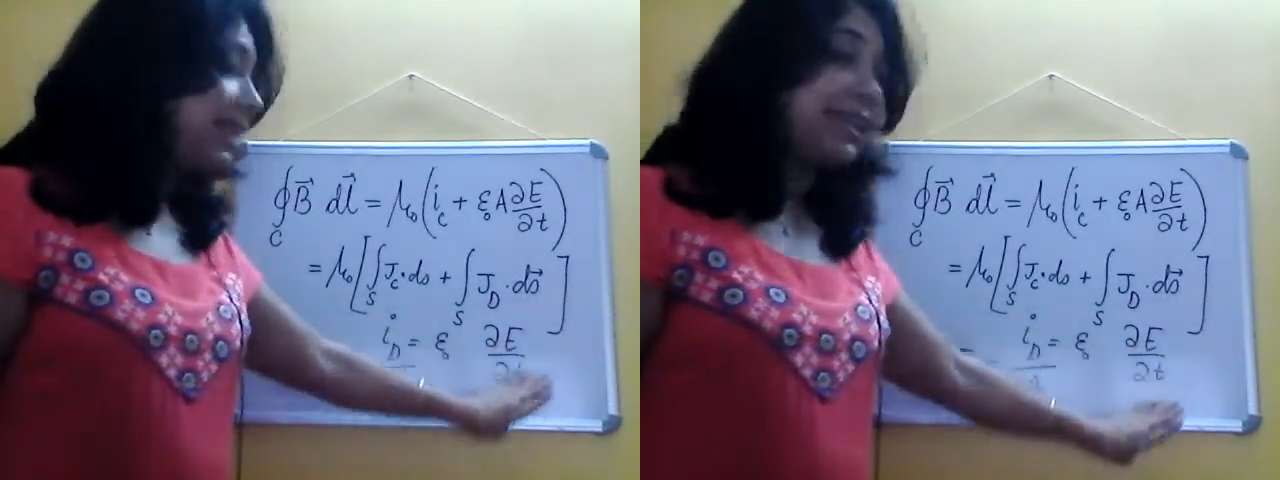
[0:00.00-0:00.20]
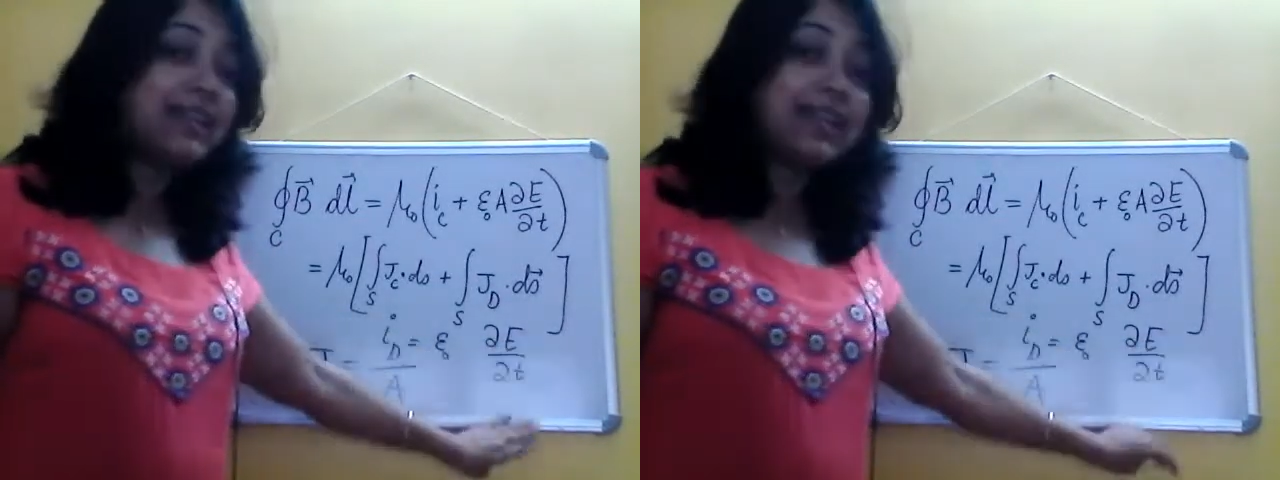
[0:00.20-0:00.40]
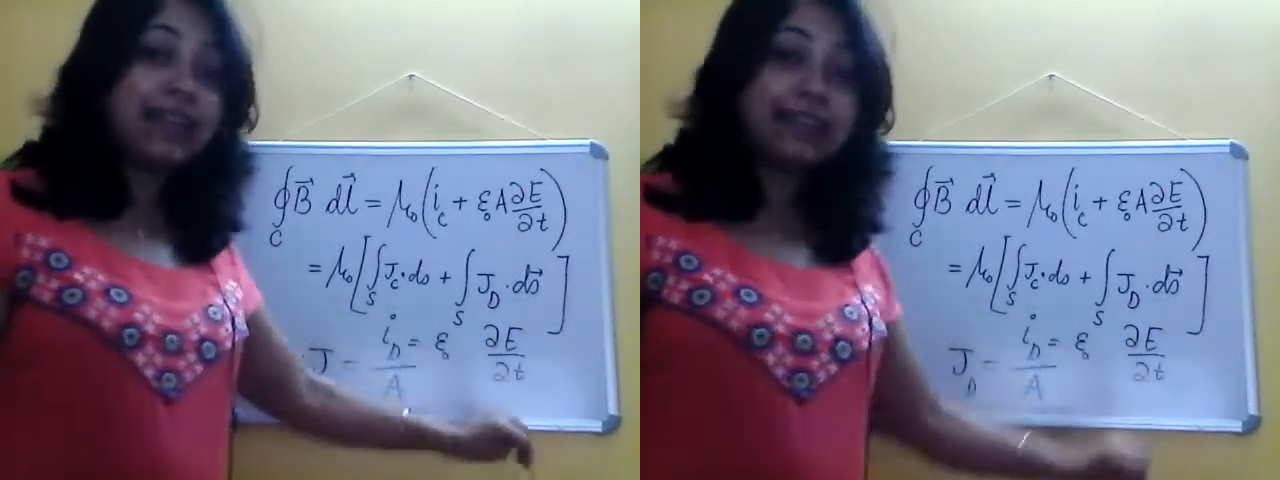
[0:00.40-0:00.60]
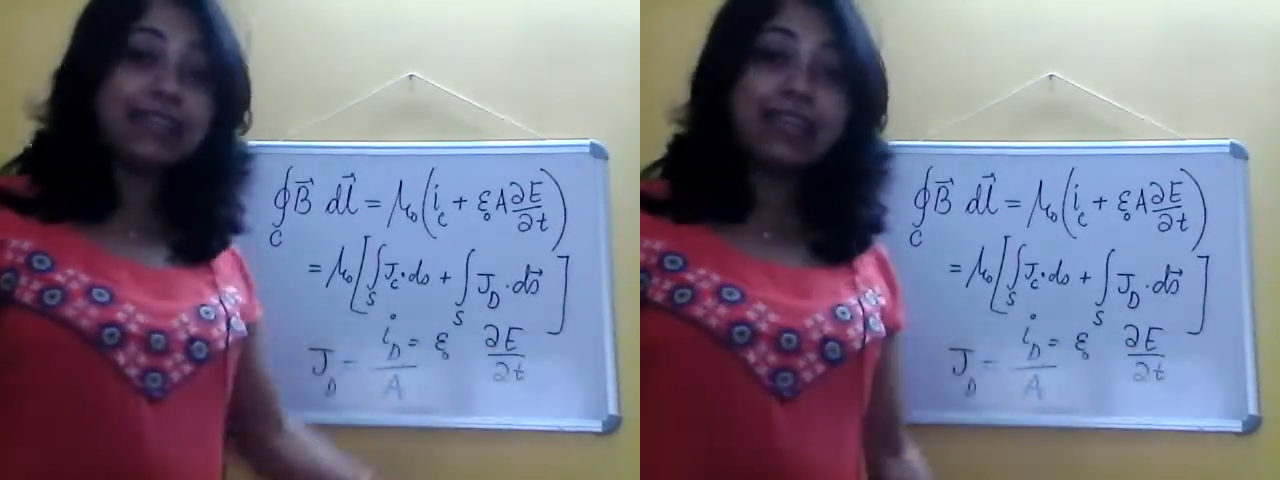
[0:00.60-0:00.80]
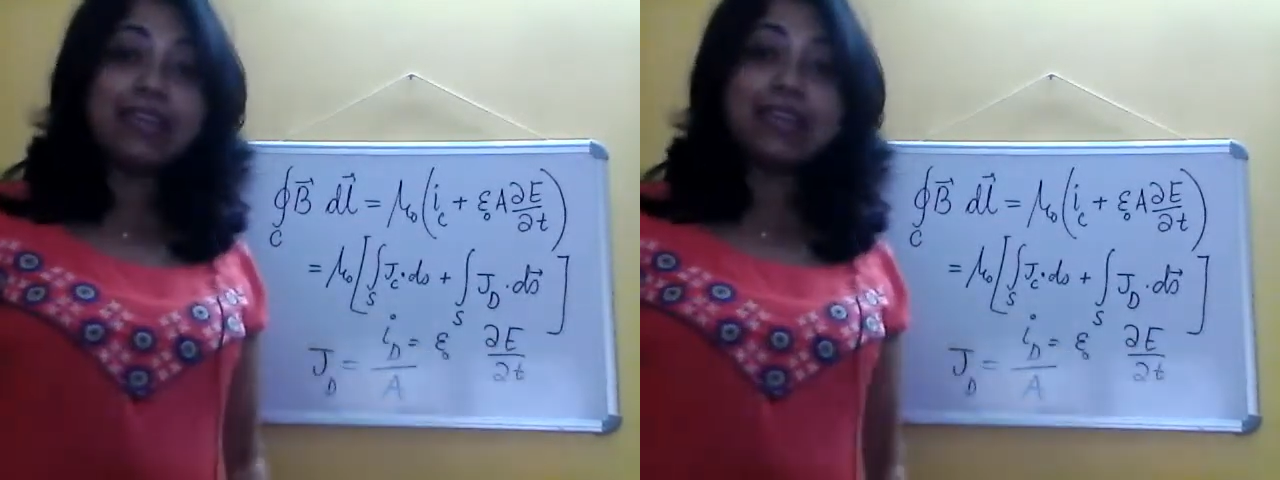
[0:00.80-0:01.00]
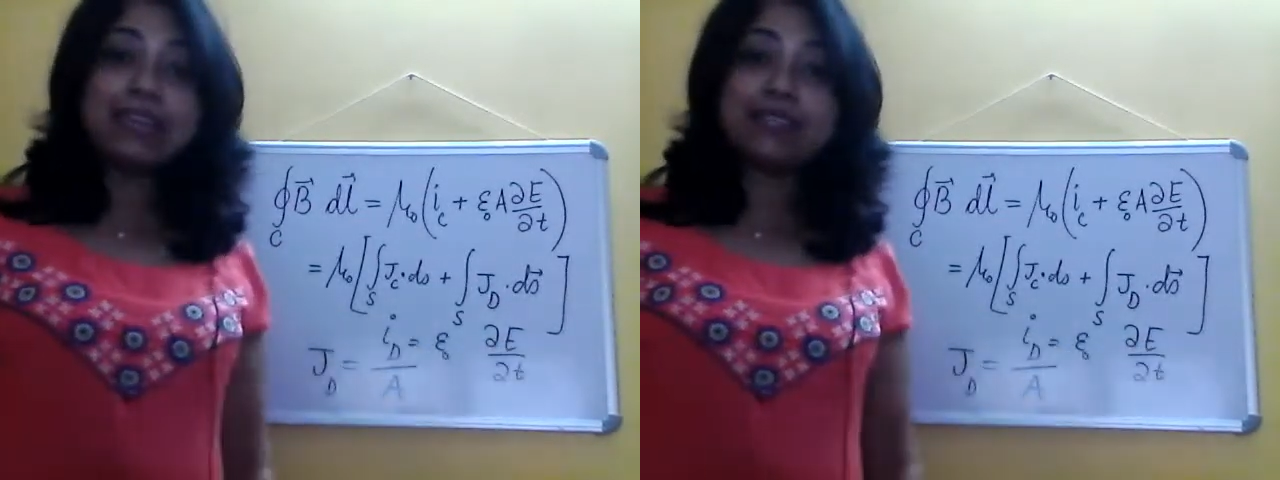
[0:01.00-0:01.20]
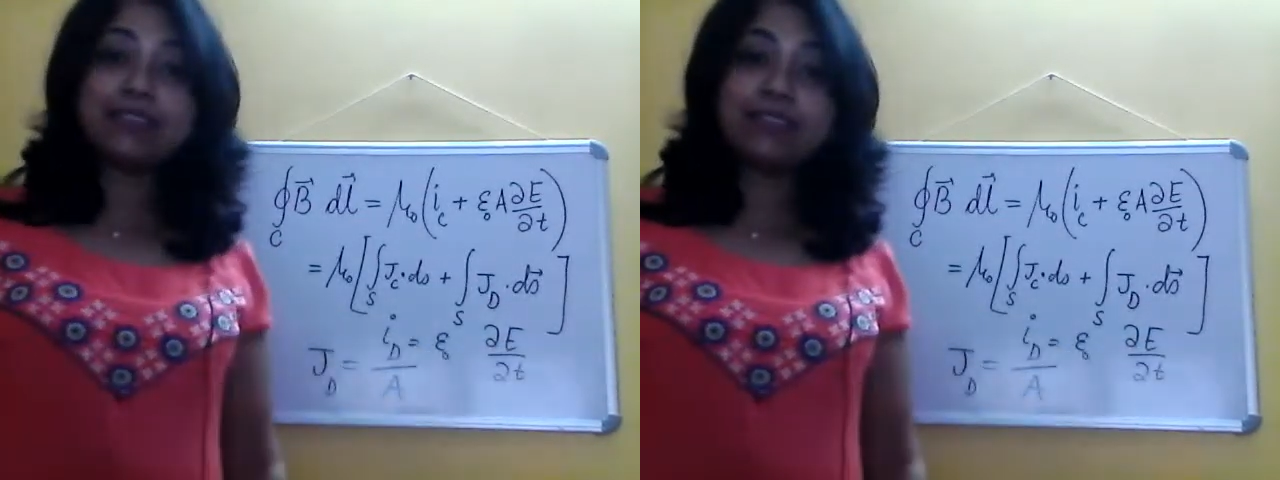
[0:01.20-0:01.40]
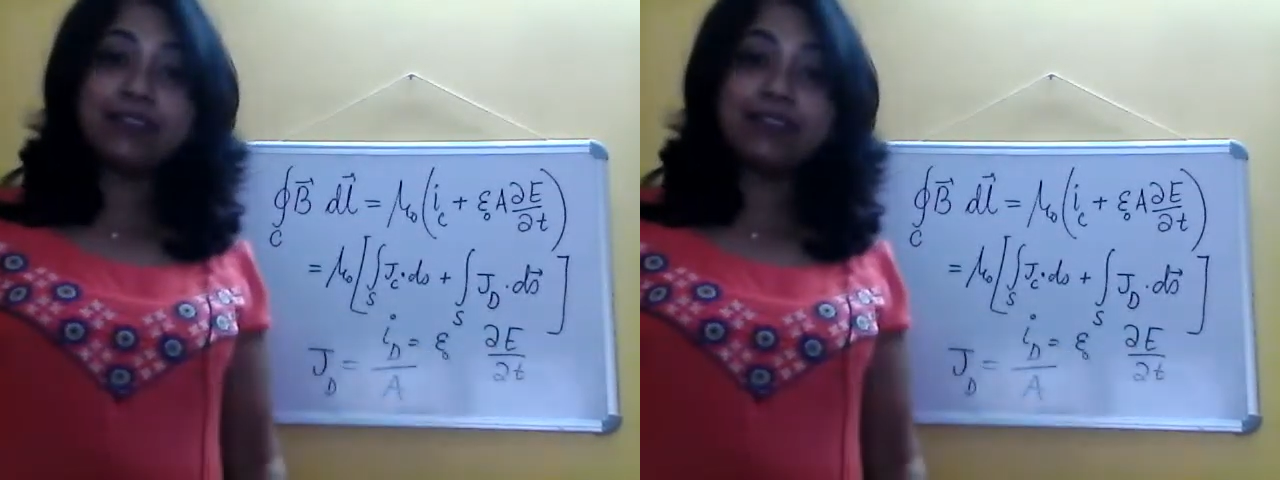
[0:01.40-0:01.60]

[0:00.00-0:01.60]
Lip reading: del E del T is